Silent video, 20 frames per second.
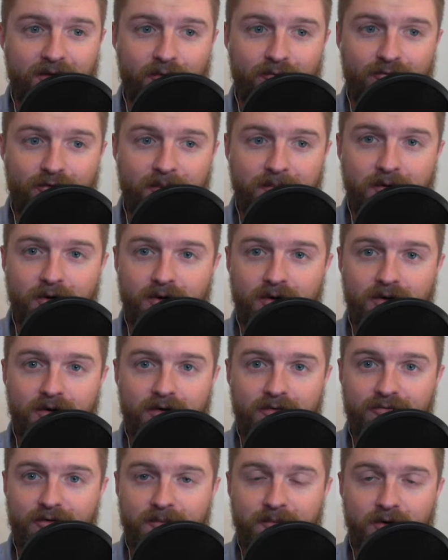from
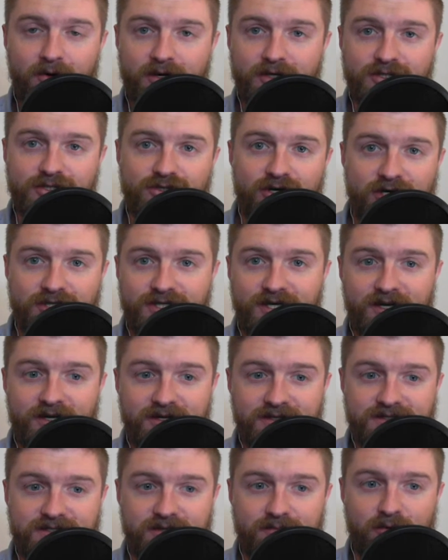your construction
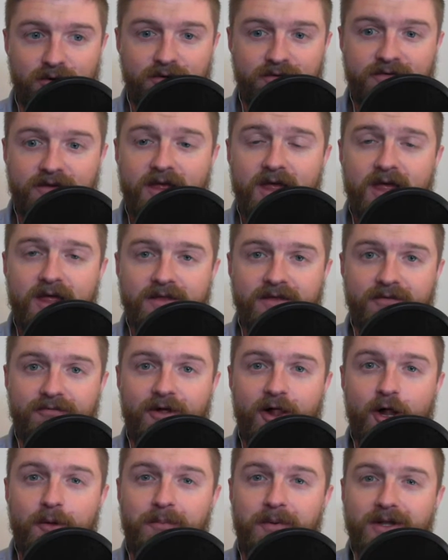customers,
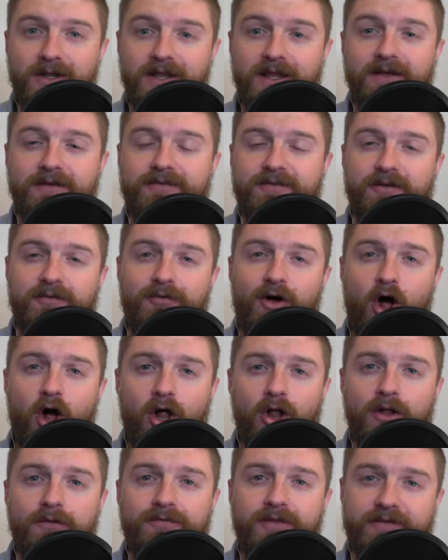develop a list of
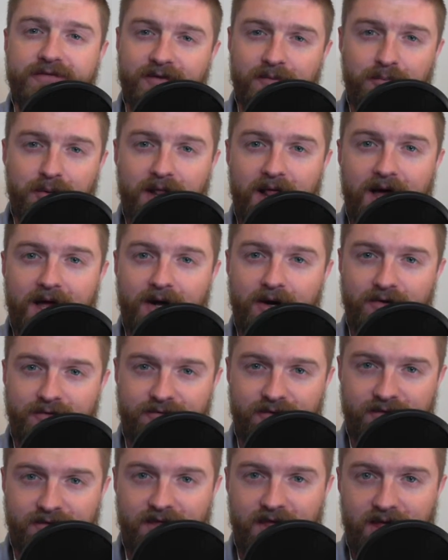all of the suppliers
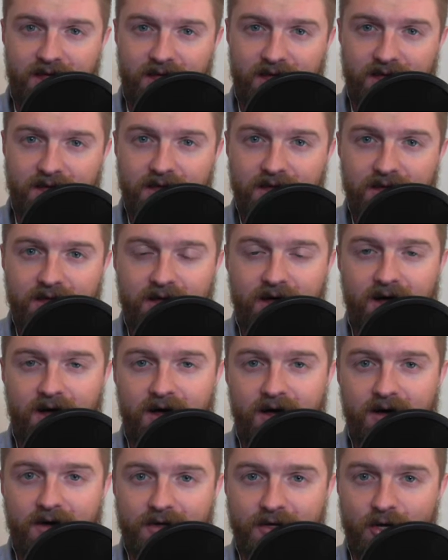that they,
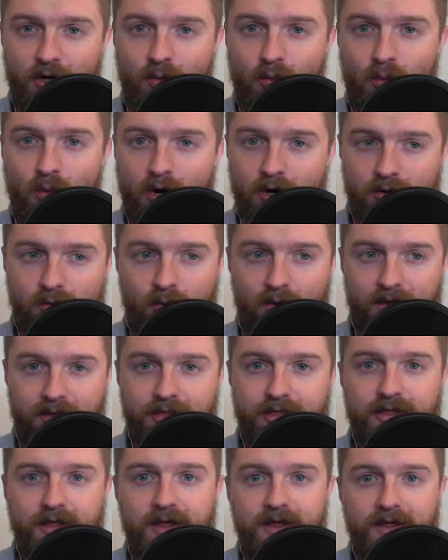work
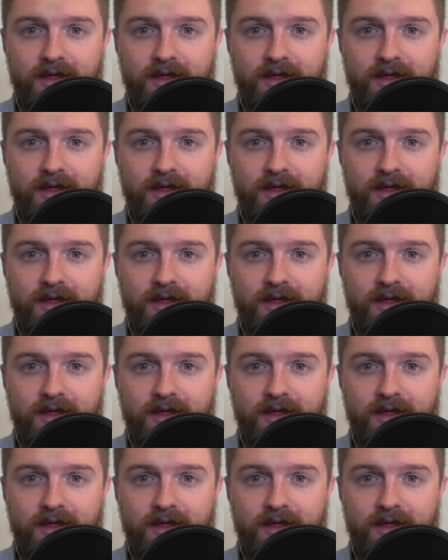with.